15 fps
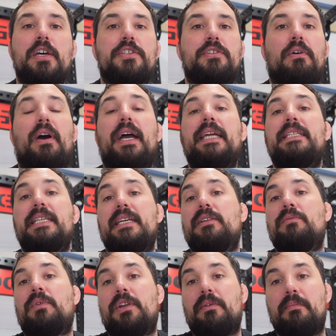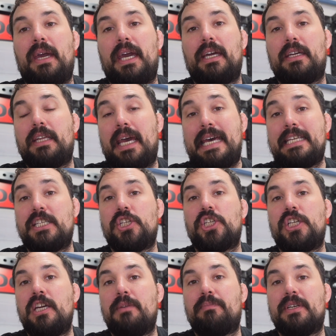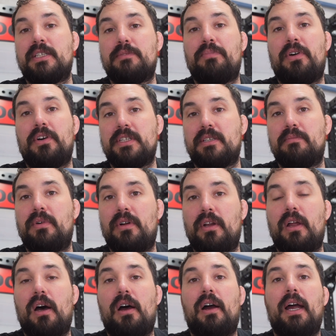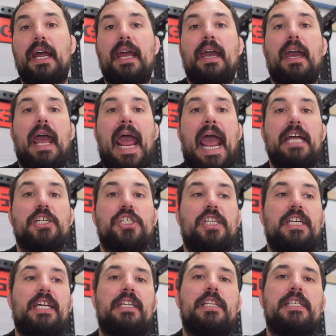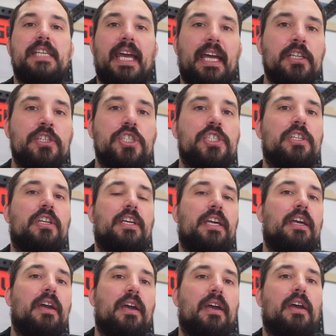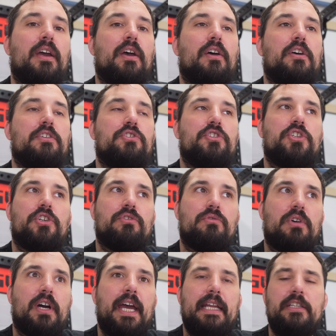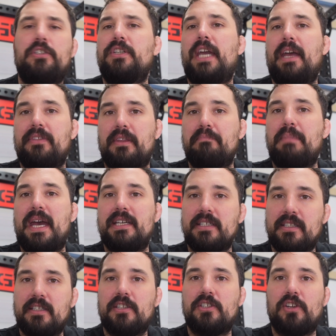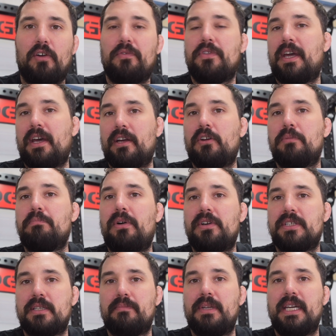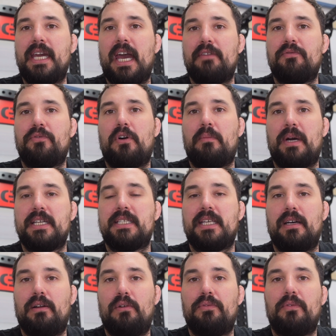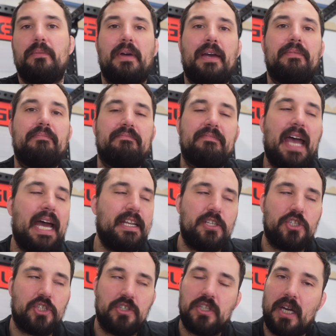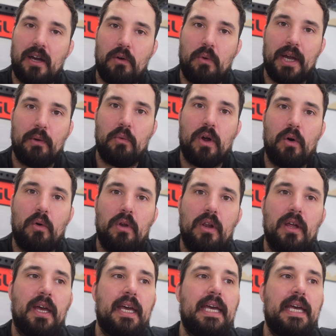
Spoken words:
So I didn't want to make it as cheap as possible. I actually intentionally tried to get the best stuff that I could possibly get for myself. And that is just how I roll.